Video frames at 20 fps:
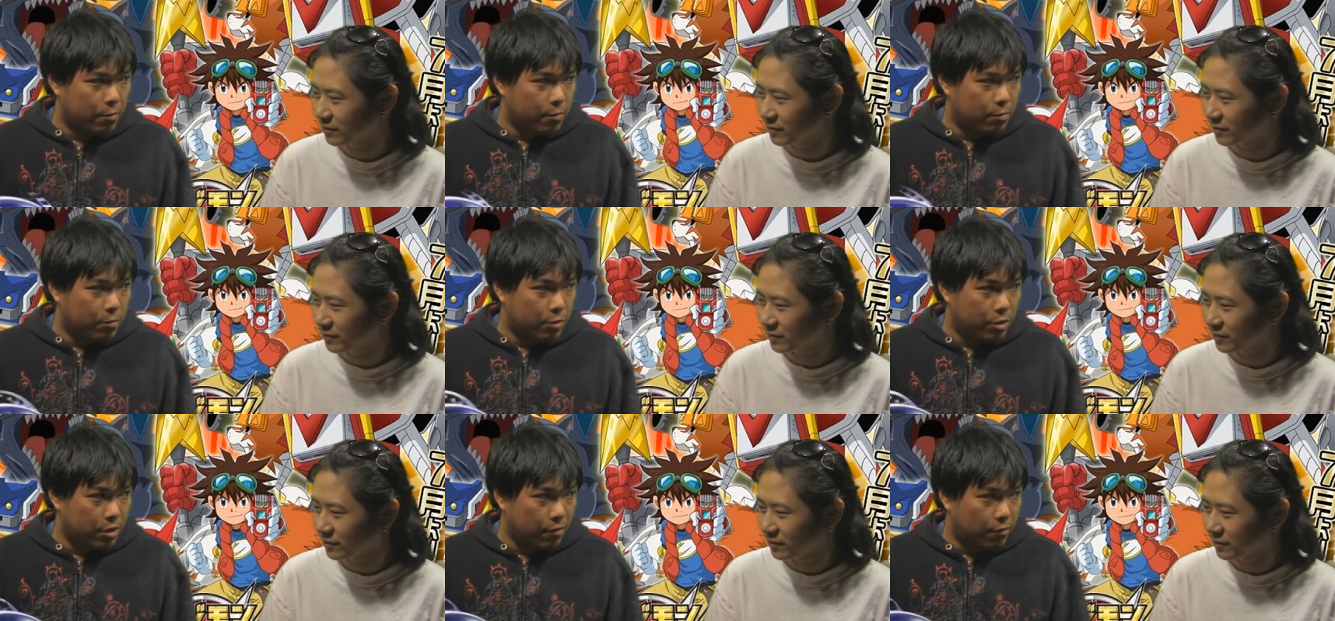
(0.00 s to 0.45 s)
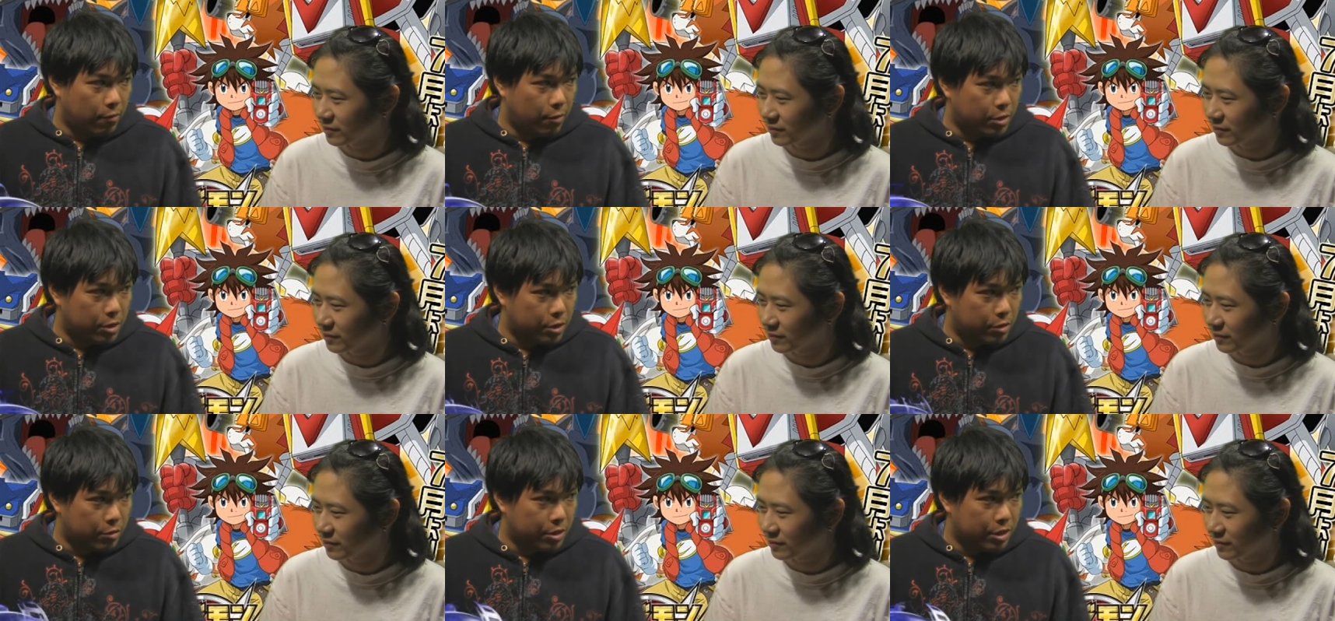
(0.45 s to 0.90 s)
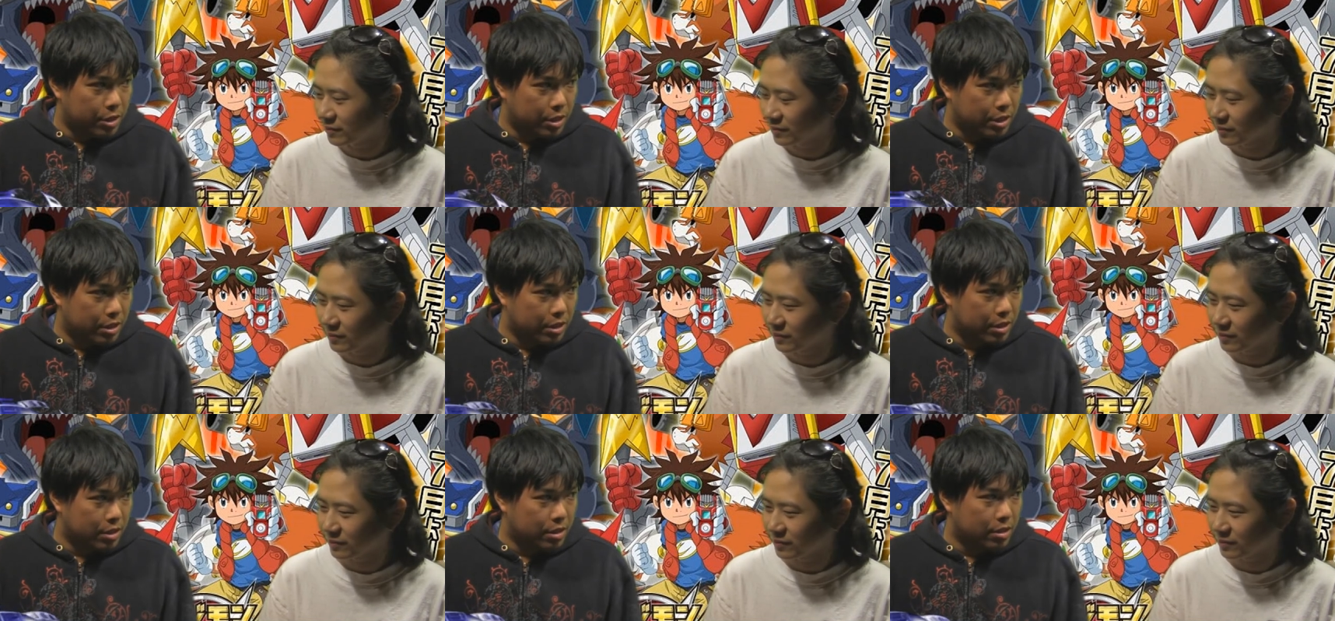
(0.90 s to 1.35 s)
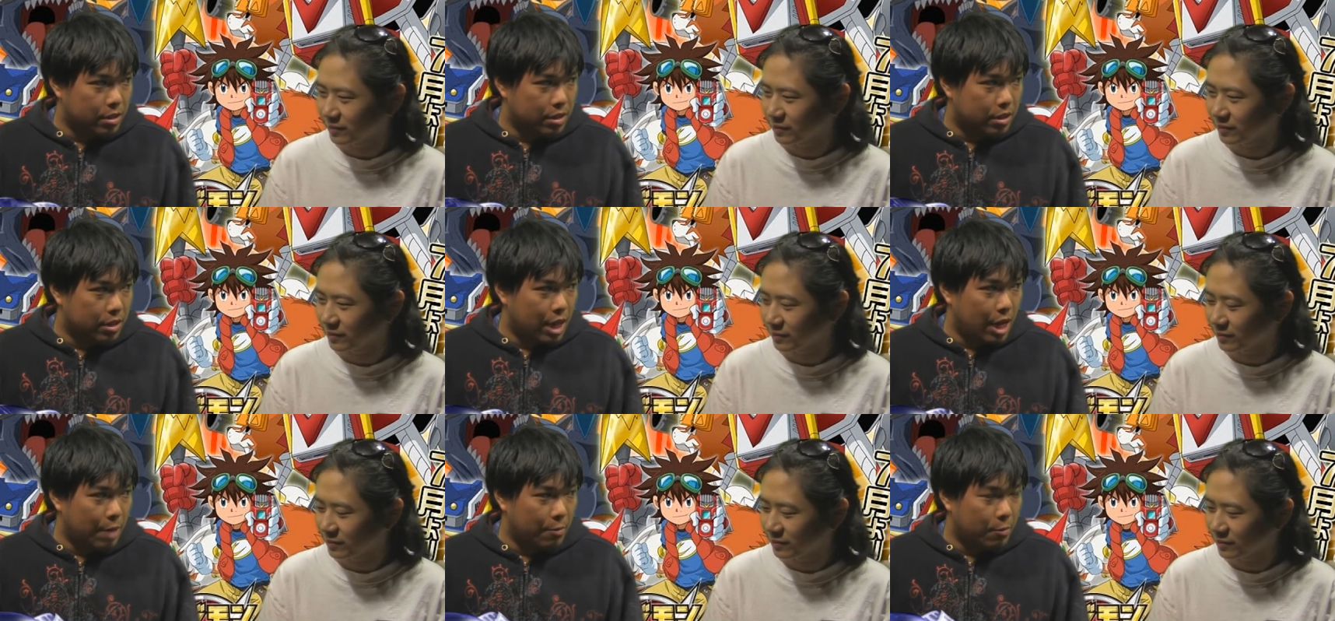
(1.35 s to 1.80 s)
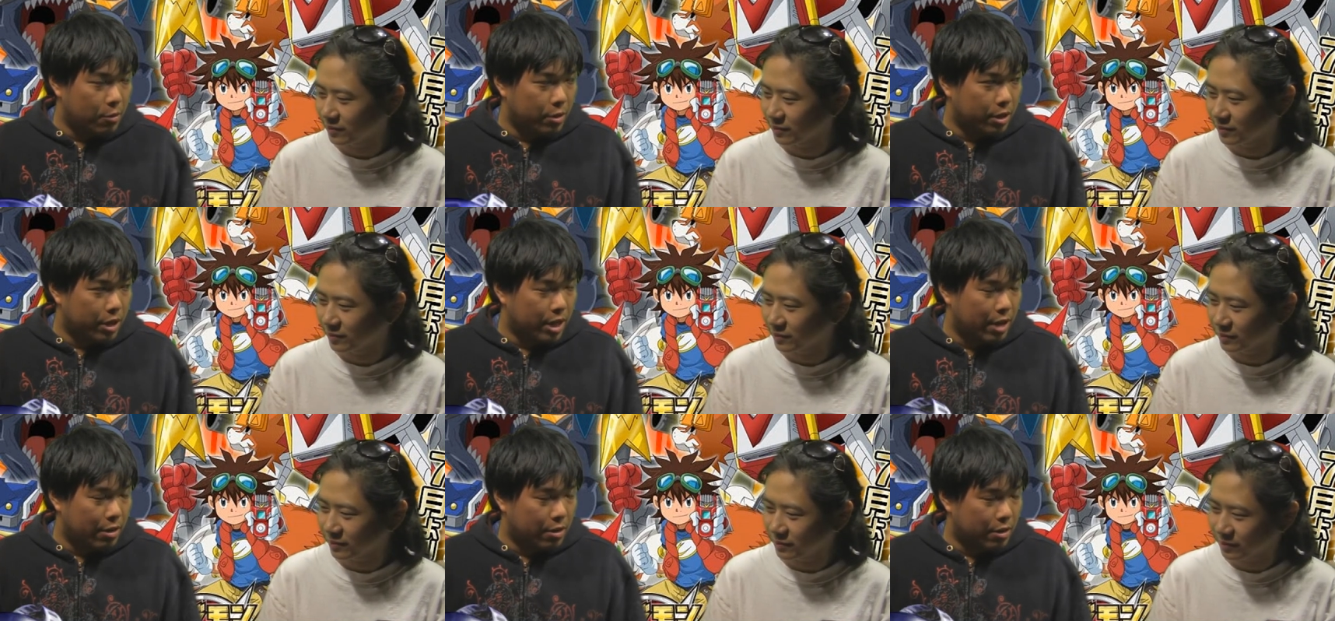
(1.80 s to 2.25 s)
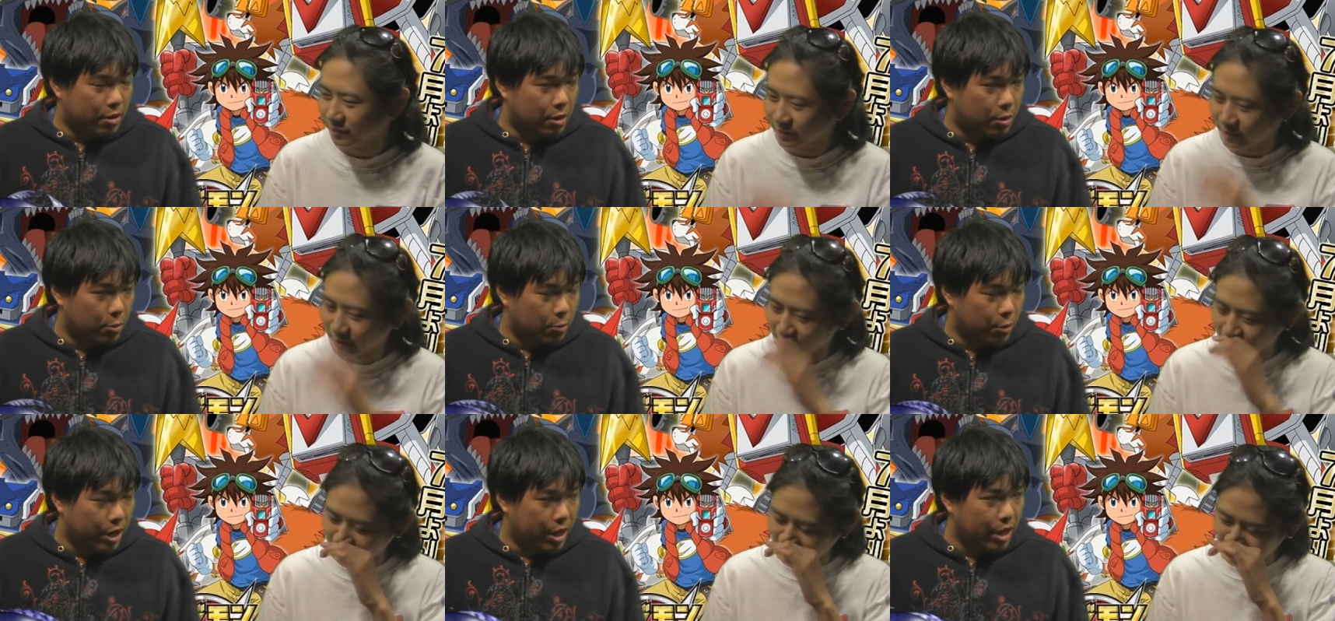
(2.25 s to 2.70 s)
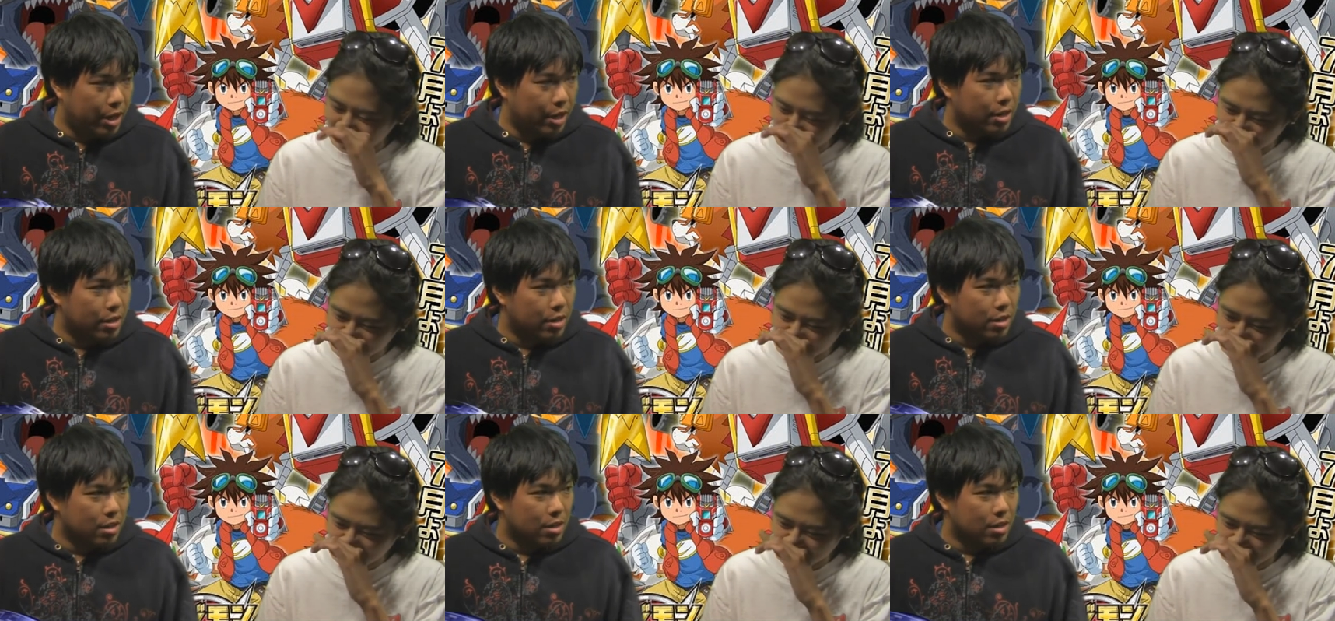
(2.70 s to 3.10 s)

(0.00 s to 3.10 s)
Speaker 1: during the first three seasons, I'm only counting three.